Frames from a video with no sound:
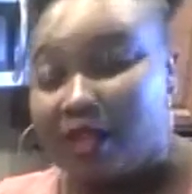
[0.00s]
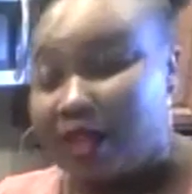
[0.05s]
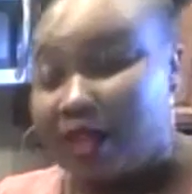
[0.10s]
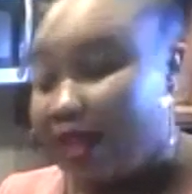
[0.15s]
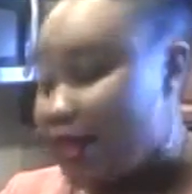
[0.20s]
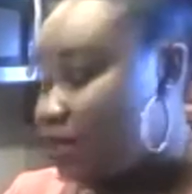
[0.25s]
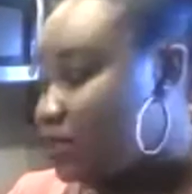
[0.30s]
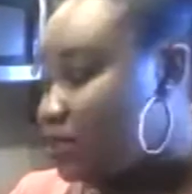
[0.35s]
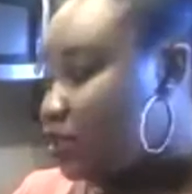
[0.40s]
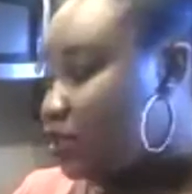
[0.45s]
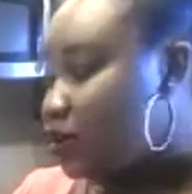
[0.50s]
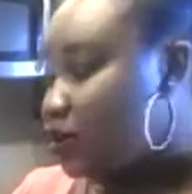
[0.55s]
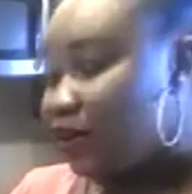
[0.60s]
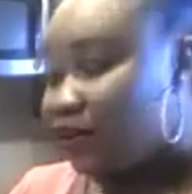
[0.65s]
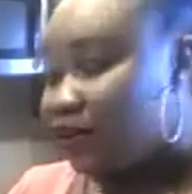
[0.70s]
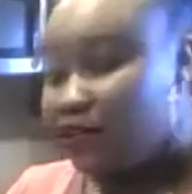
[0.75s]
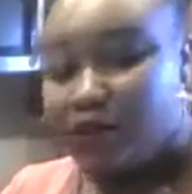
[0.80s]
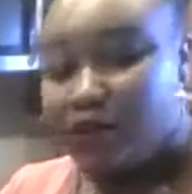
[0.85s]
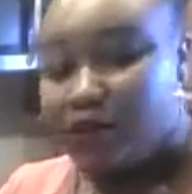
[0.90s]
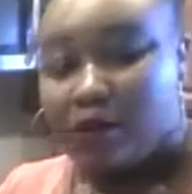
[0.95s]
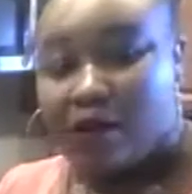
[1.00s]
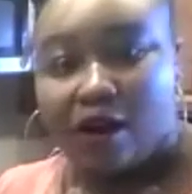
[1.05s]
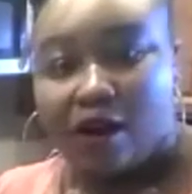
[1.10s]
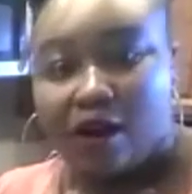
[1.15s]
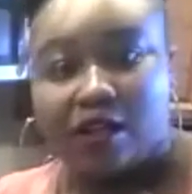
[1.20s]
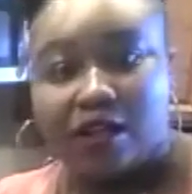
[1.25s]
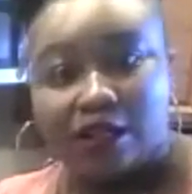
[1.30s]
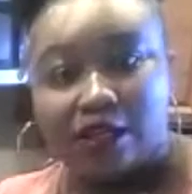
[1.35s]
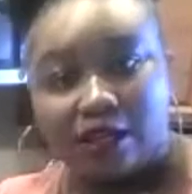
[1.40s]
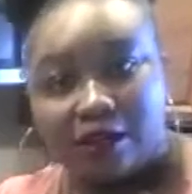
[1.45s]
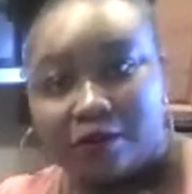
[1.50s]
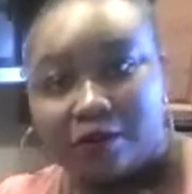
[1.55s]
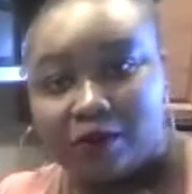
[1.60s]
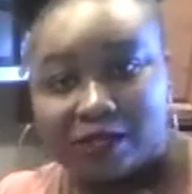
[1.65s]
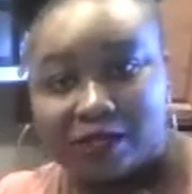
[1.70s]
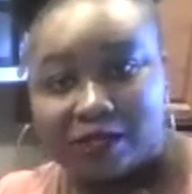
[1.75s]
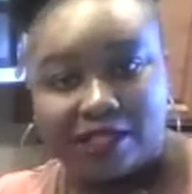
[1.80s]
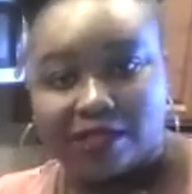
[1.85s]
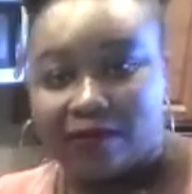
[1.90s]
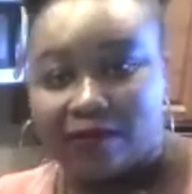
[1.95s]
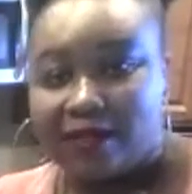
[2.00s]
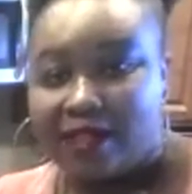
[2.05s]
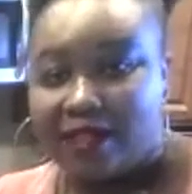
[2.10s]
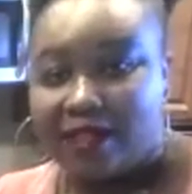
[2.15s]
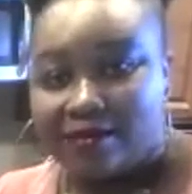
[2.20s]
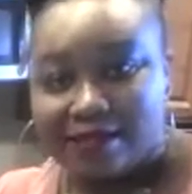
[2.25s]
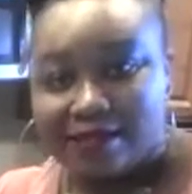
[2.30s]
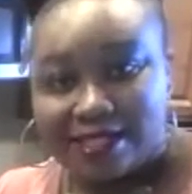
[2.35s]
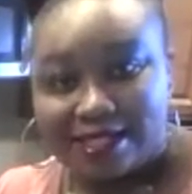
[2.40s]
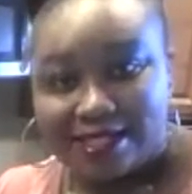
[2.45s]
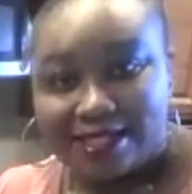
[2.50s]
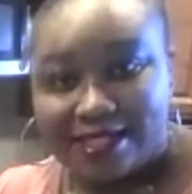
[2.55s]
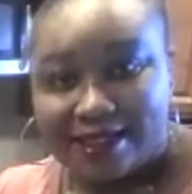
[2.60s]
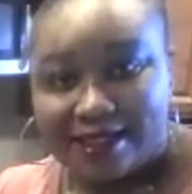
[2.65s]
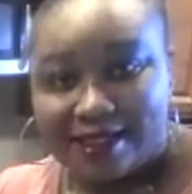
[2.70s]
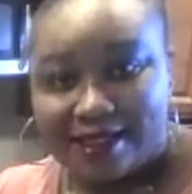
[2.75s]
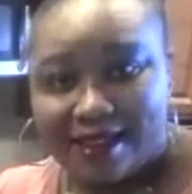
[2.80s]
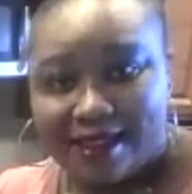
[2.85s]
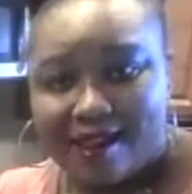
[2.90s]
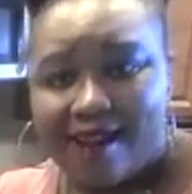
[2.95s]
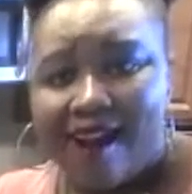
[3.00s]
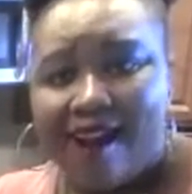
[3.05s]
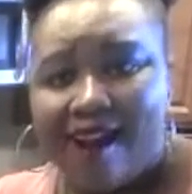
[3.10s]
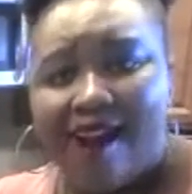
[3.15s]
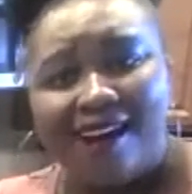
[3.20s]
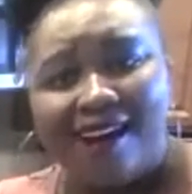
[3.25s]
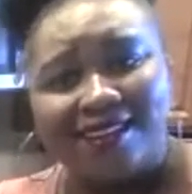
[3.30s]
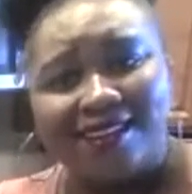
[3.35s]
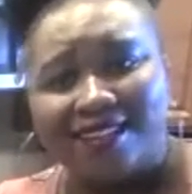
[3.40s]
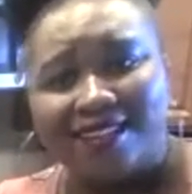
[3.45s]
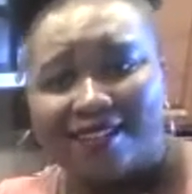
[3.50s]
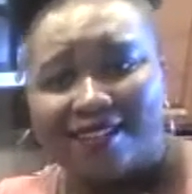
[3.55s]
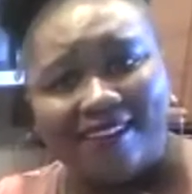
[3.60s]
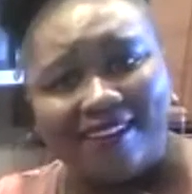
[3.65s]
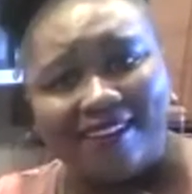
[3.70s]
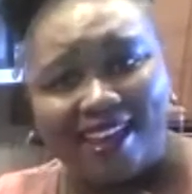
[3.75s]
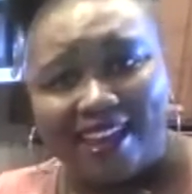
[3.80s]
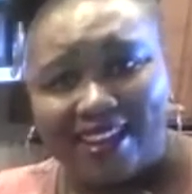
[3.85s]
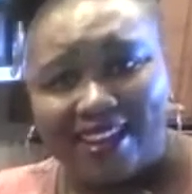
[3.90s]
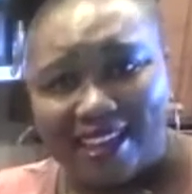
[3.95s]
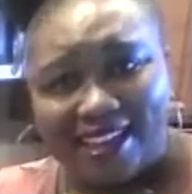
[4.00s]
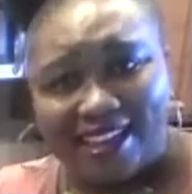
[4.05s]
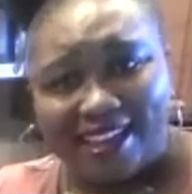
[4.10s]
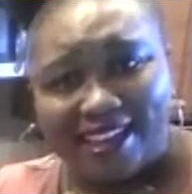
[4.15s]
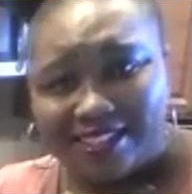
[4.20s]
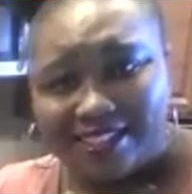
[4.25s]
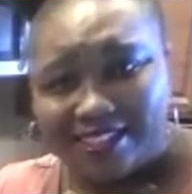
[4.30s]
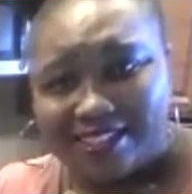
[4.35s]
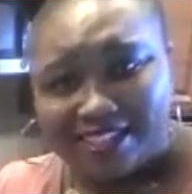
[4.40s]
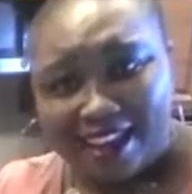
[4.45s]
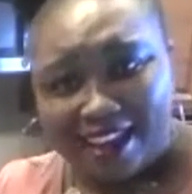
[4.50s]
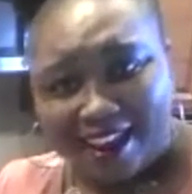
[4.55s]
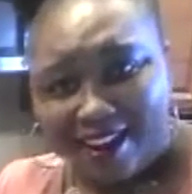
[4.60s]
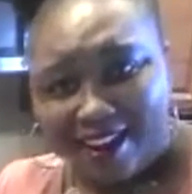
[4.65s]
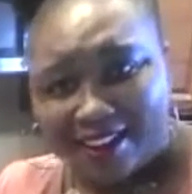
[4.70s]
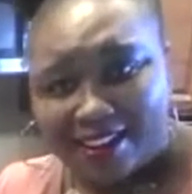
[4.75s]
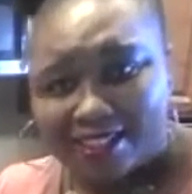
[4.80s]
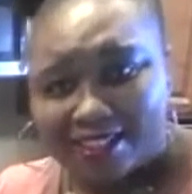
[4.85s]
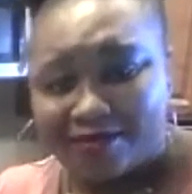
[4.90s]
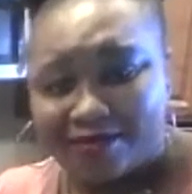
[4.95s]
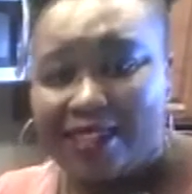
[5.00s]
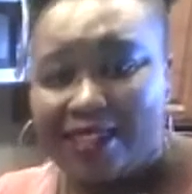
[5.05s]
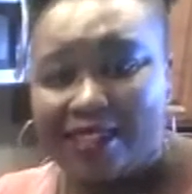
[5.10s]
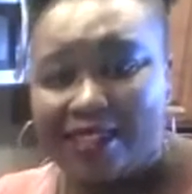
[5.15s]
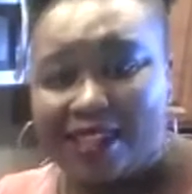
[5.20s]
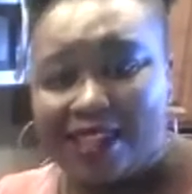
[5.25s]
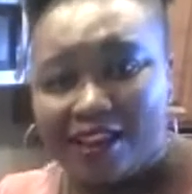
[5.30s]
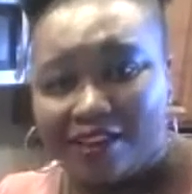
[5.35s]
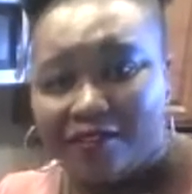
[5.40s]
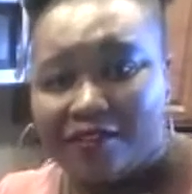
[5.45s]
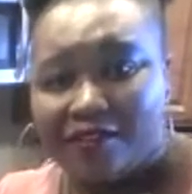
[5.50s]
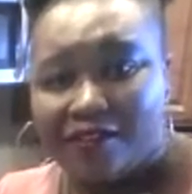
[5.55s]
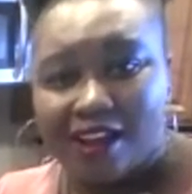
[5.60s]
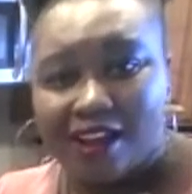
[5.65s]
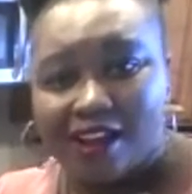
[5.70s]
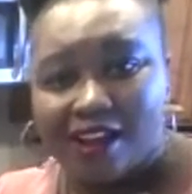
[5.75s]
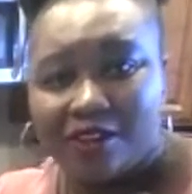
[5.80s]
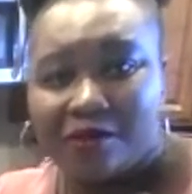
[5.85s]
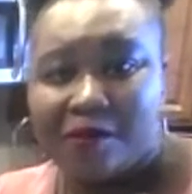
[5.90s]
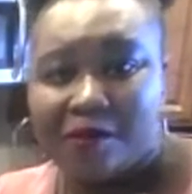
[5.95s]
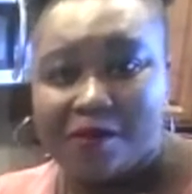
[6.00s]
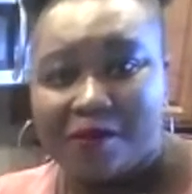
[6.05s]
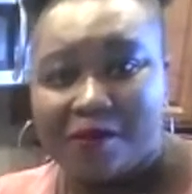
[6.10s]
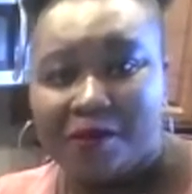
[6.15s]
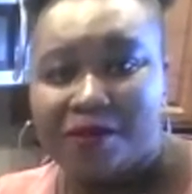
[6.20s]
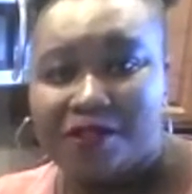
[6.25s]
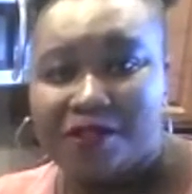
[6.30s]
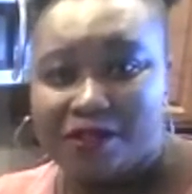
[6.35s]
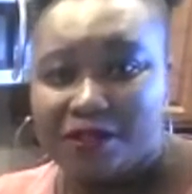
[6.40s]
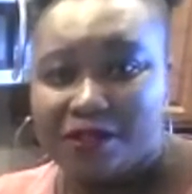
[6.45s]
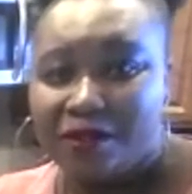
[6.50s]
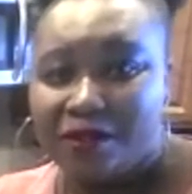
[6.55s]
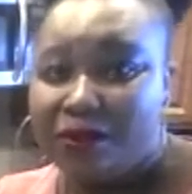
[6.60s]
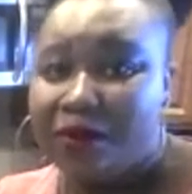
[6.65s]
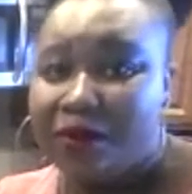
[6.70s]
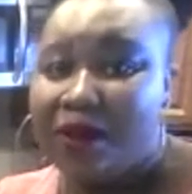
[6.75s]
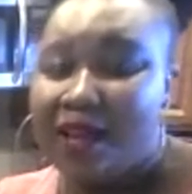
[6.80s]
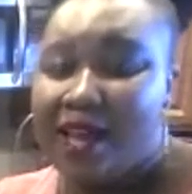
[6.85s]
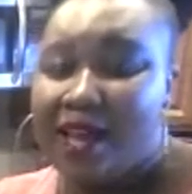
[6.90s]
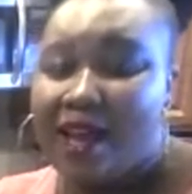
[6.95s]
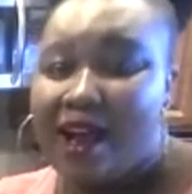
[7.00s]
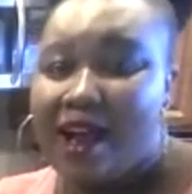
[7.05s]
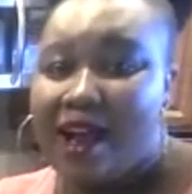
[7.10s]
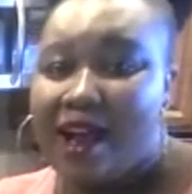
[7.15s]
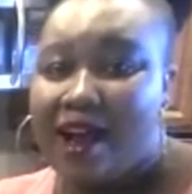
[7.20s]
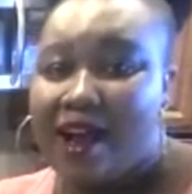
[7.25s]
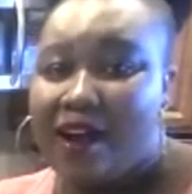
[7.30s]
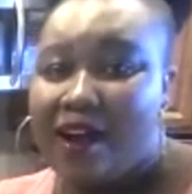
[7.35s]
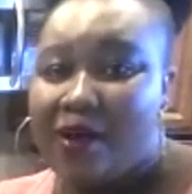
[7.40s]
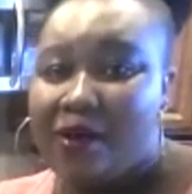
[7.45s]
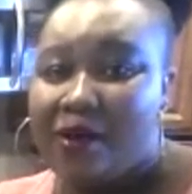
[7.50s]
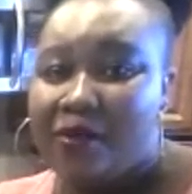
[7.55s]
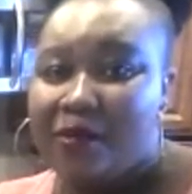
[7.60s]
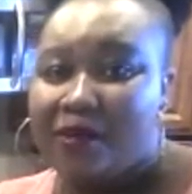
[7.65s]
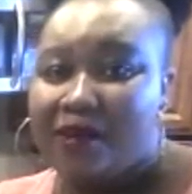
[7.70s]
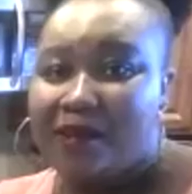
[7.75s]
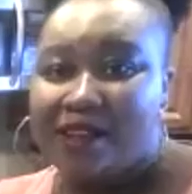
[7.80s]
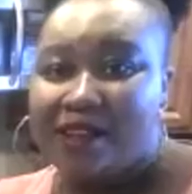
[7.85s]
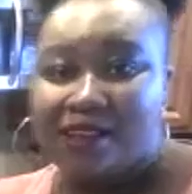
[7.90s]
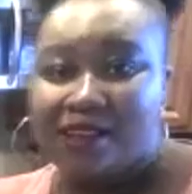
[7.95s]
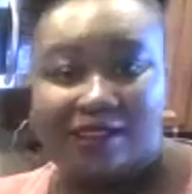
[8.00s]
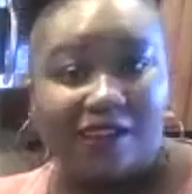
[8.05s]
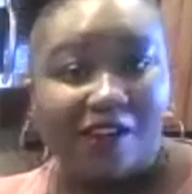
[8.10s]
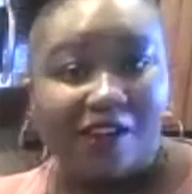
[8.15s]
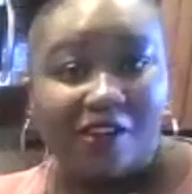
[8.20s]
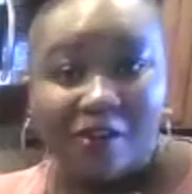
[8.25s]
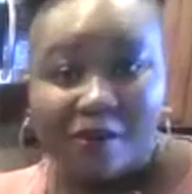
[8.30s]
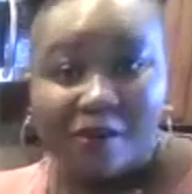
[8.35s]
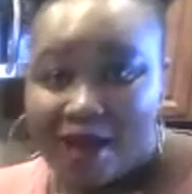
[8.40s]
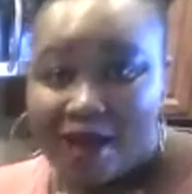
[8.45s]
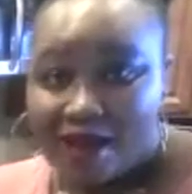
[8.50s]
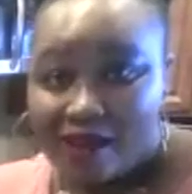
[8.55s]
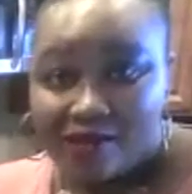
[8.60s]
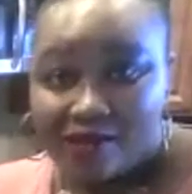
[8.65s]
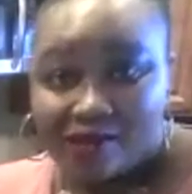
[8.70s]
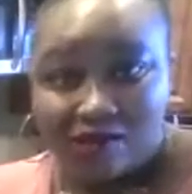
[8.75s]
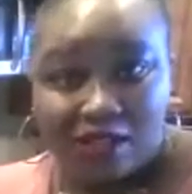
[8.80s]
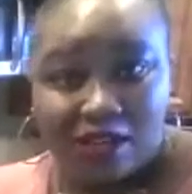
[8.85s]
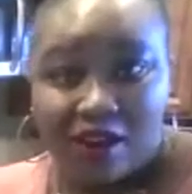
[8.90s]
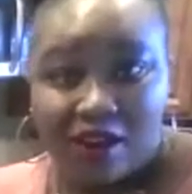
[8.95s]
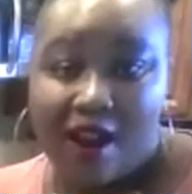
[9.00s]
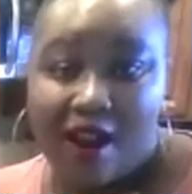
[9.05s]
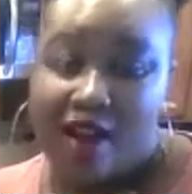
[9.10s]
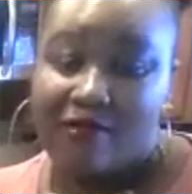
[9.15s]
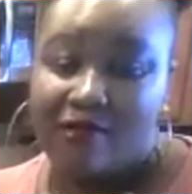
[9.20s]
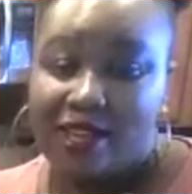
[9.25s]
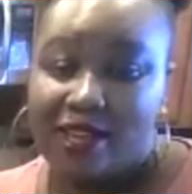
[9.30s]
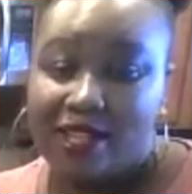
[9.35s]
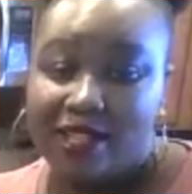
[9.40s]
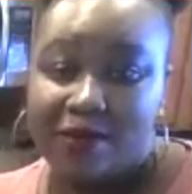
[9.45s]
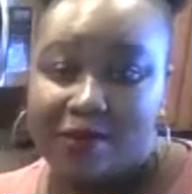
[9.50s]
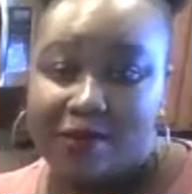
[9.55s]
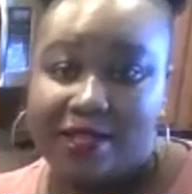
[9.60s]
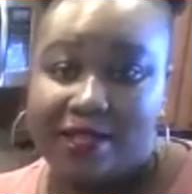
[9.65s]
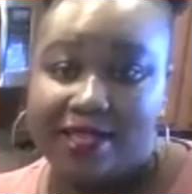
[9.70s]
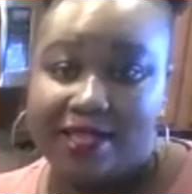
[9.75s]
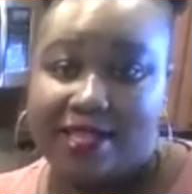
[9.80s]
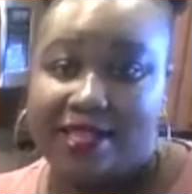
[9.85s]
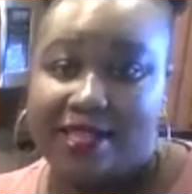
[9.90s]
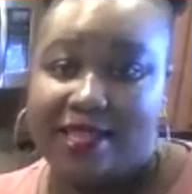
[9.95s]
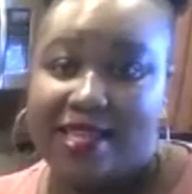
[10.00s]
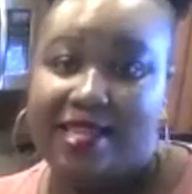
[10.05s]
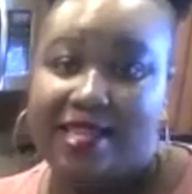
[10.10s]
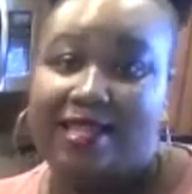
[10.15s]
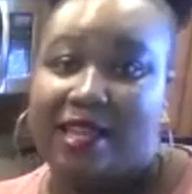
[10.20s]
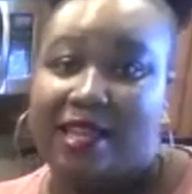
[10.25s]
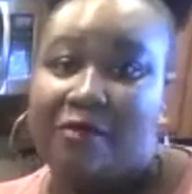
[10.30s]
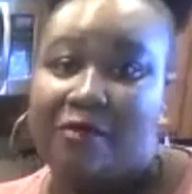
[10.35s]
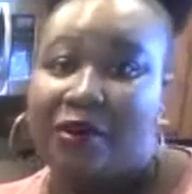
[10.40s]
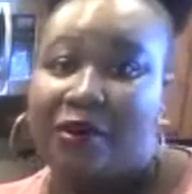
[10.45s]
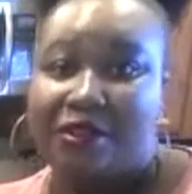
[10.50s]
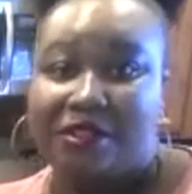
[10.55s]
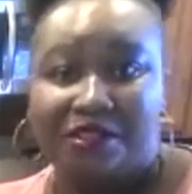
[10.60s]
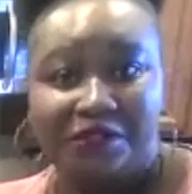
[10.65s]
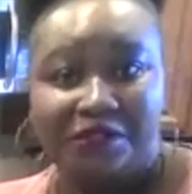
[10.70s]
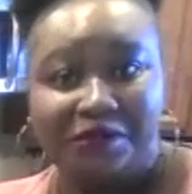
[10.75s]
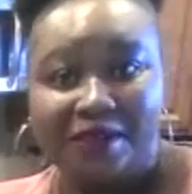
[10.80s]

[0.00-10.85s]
So if you are cooking with us, we love to see that. Also go ahead and hit share because we love for other people to learn about our recipes and the things that we're doing.